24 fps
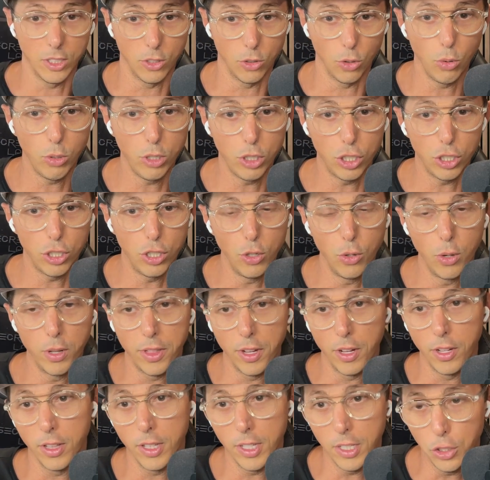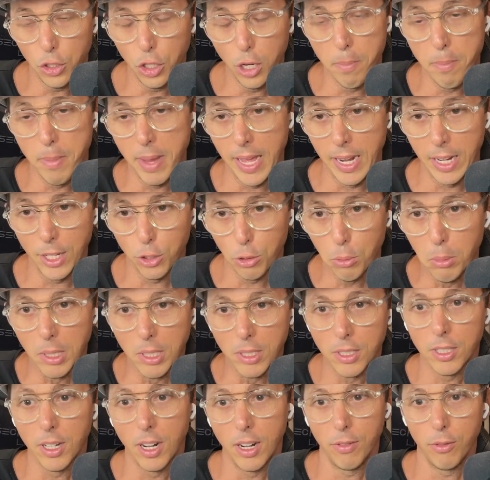That's what we should do with all the gym
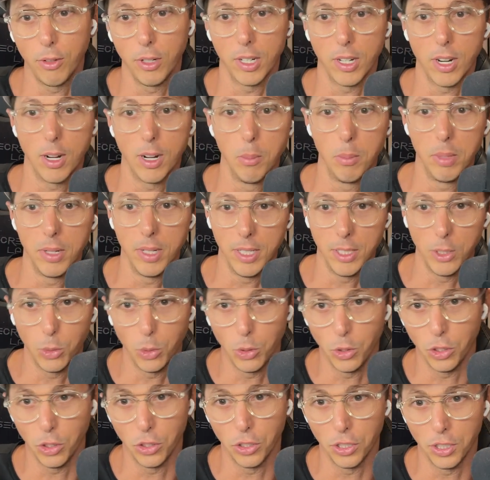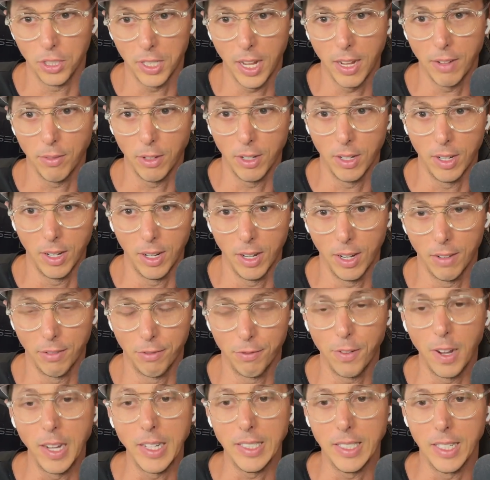management software companies. We should just have a
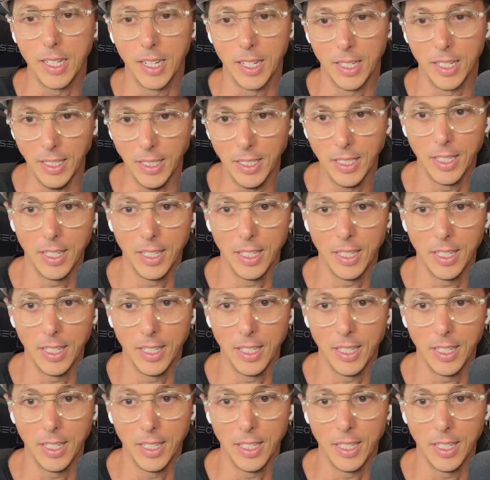fight night.